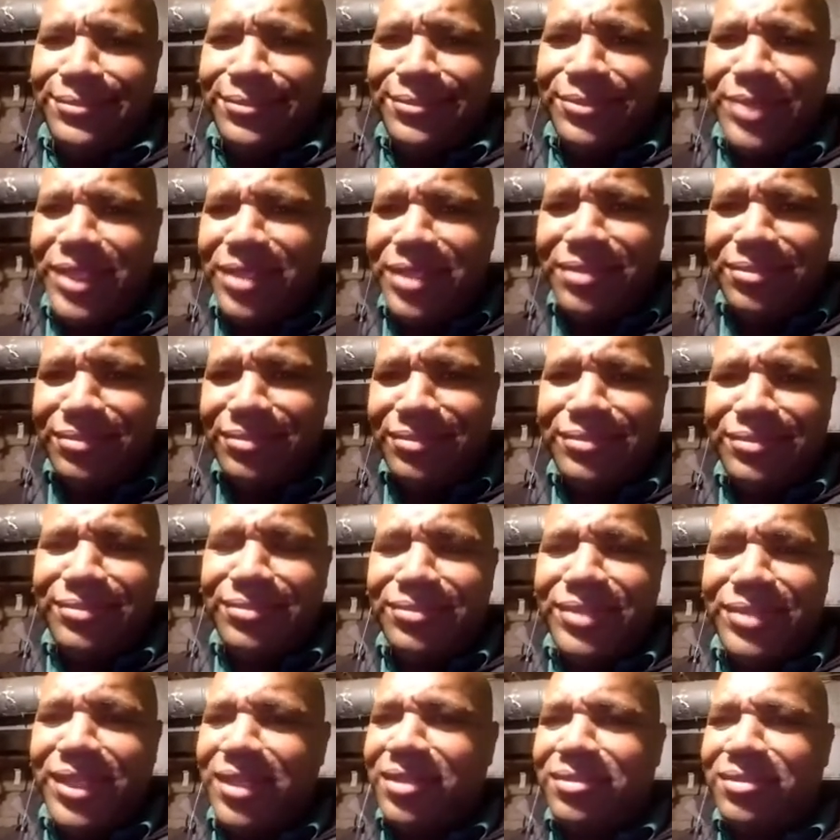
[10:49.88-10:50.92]
We
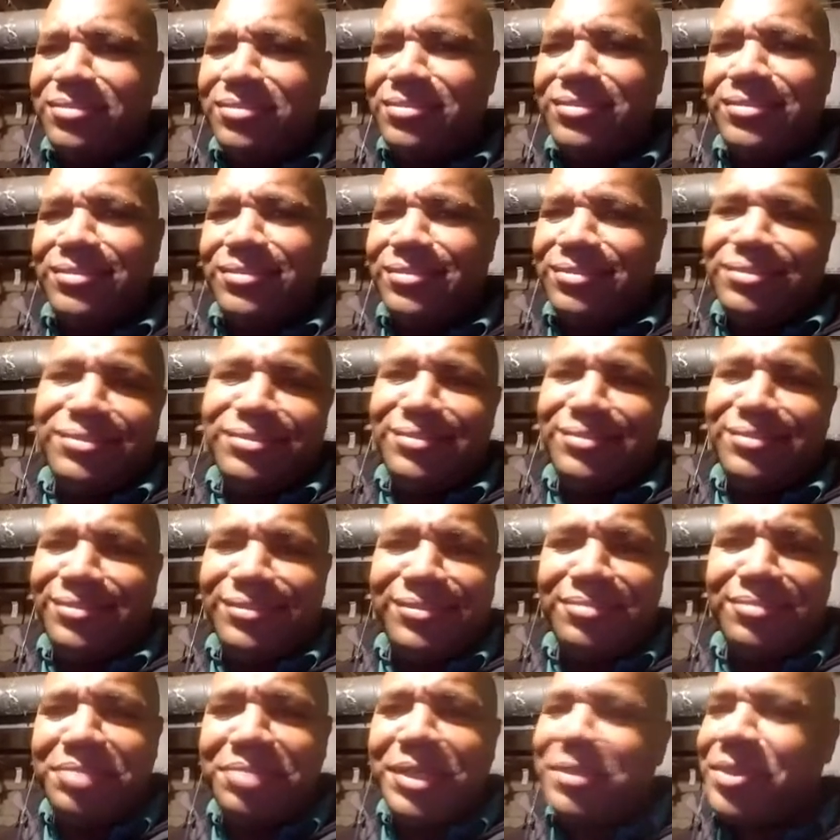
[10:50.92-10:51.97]
don't,
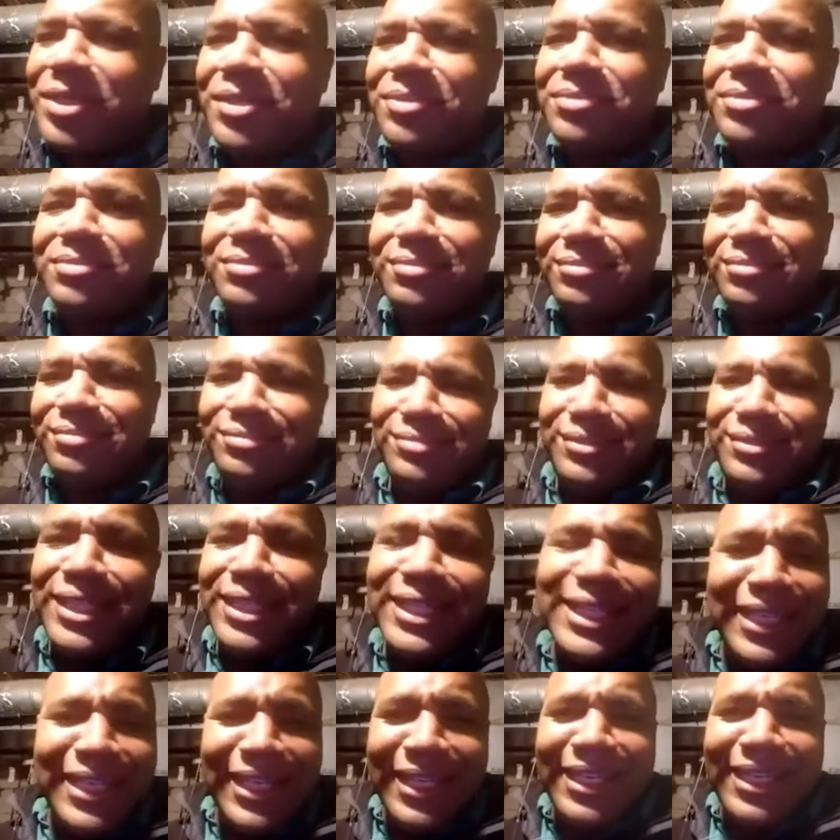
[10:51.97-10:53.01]
people don't.
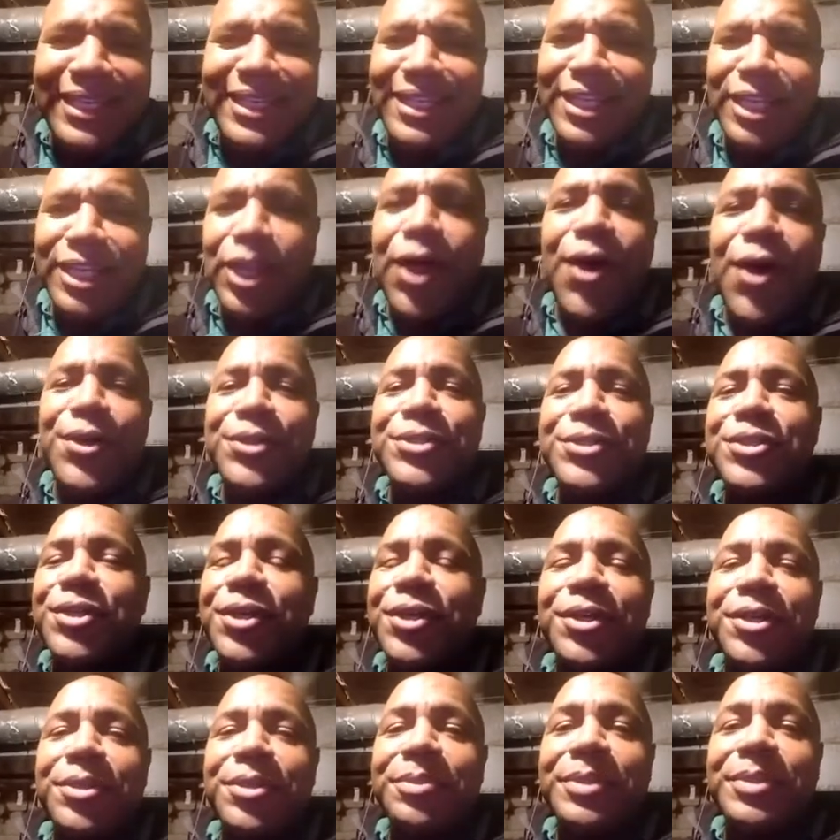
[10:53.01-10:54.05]

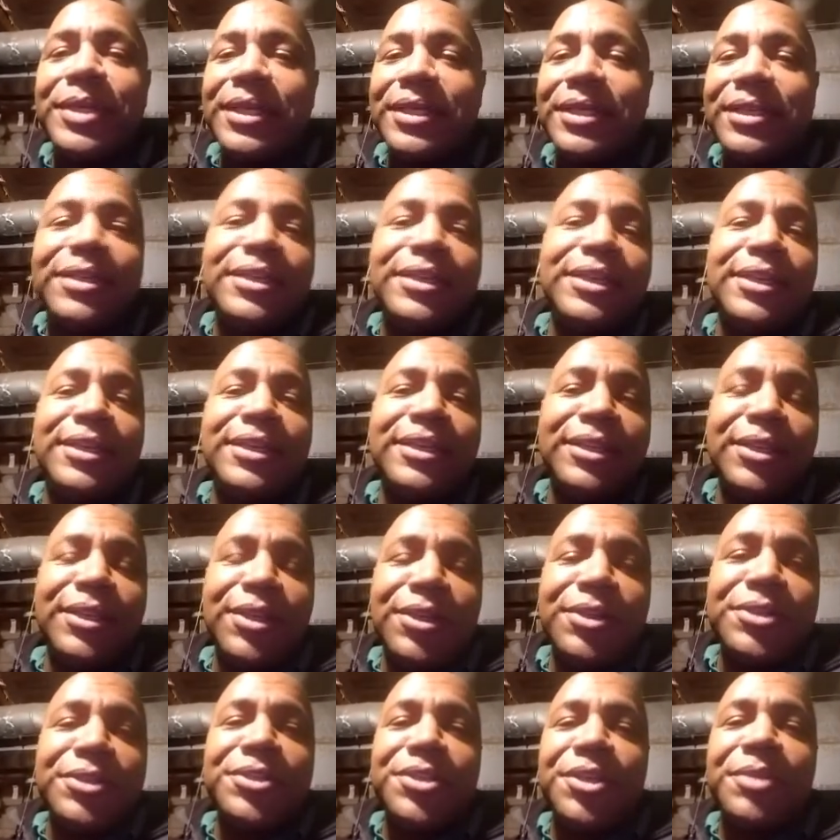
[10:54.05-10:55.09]
Long-term
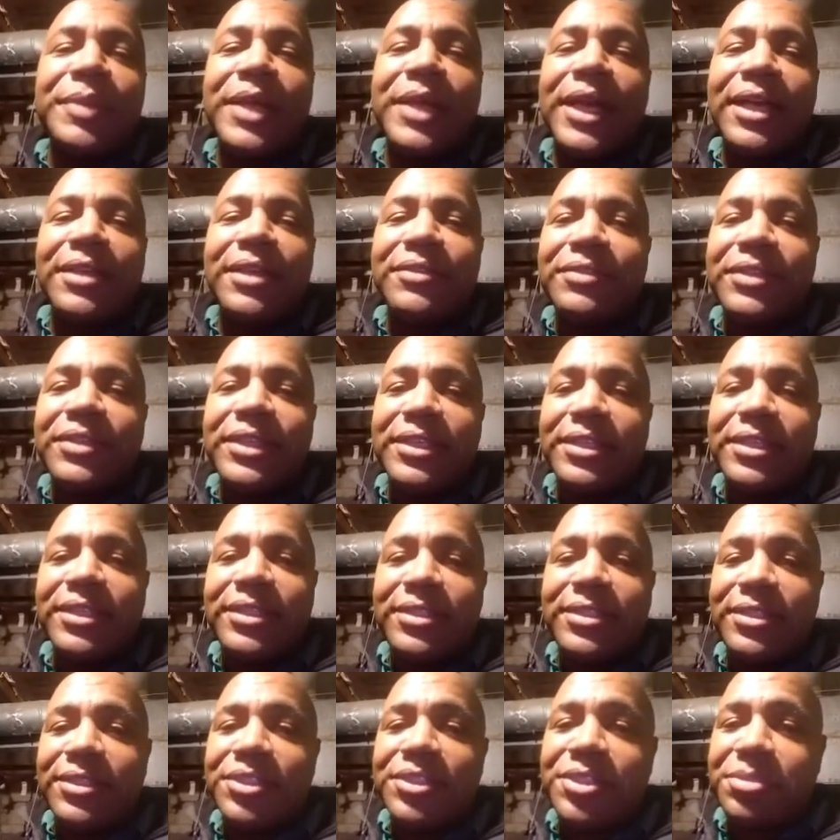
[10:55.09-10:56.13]
conflict is
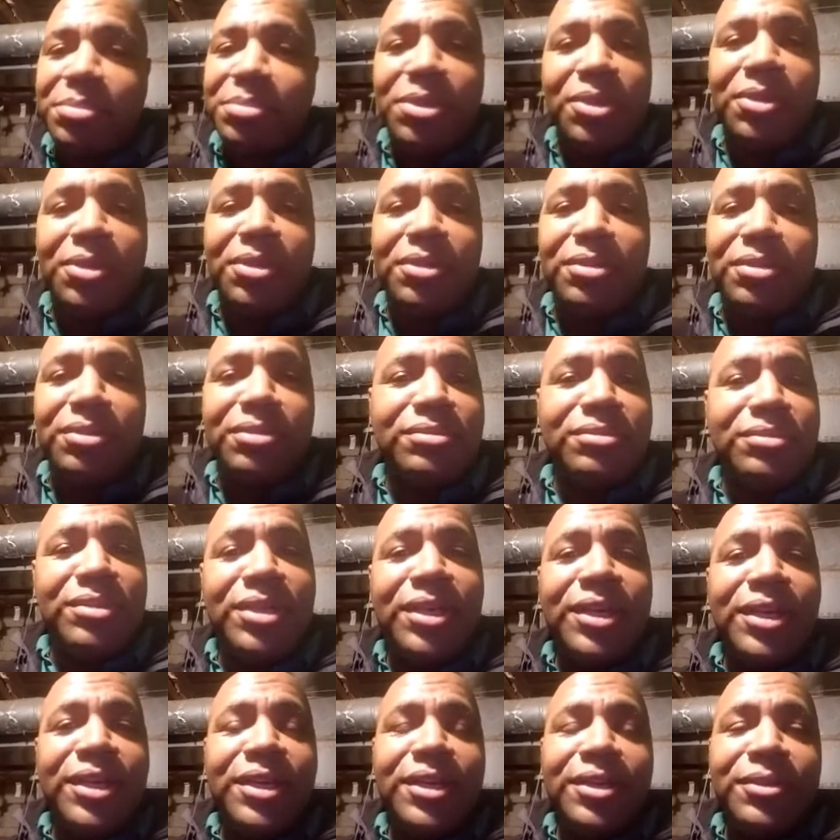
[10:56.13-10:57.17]
in small
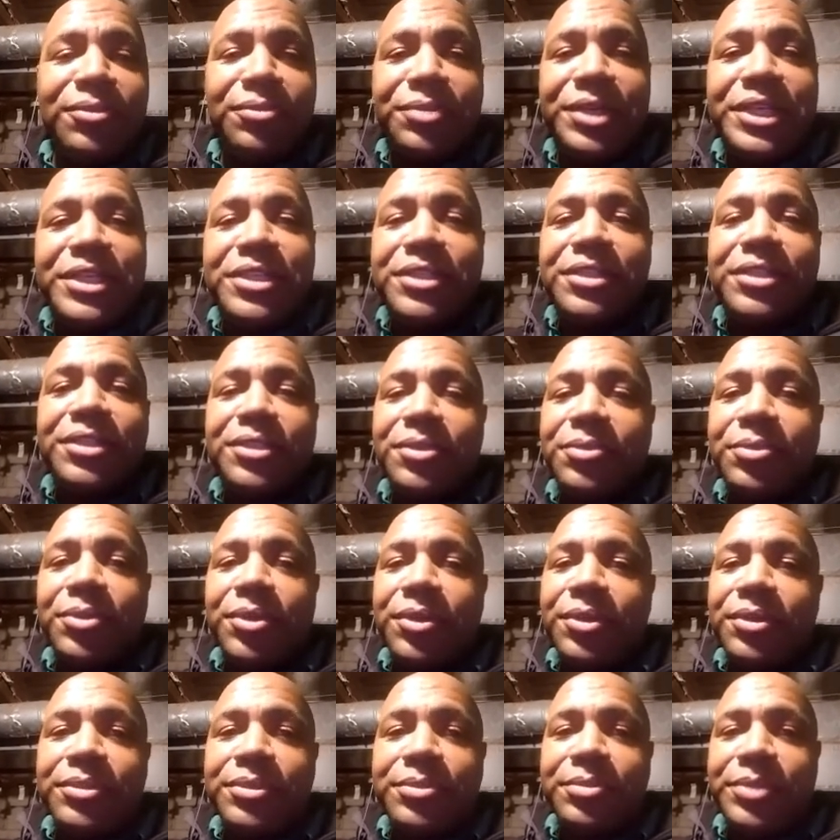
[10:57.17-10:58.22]
regions of the
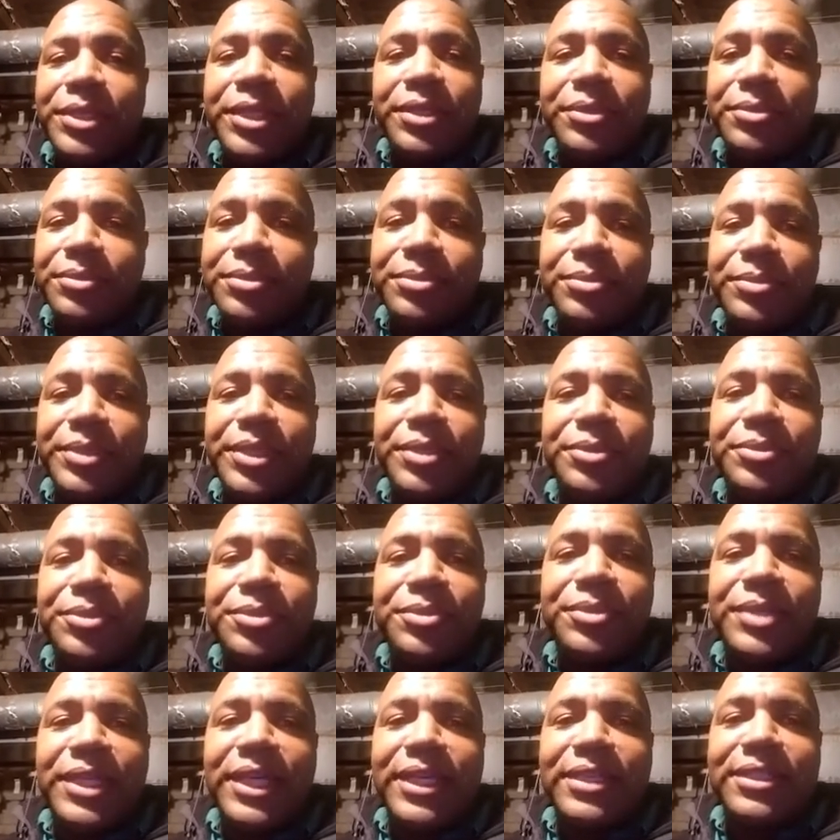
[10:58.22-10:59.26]
world. We don't do
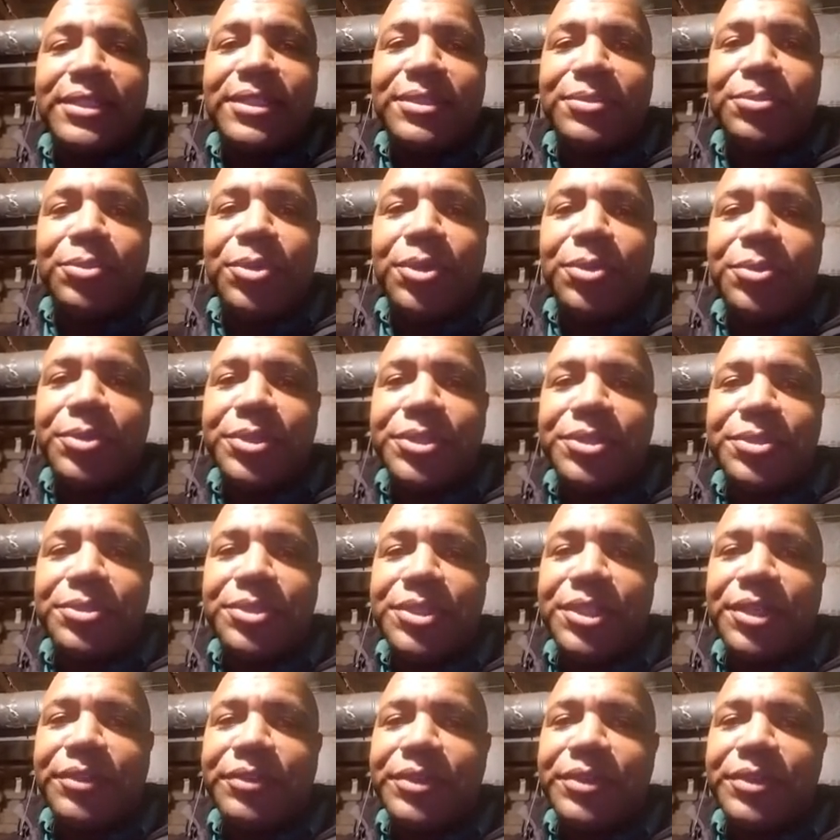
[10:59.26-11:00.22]
that World War II stuff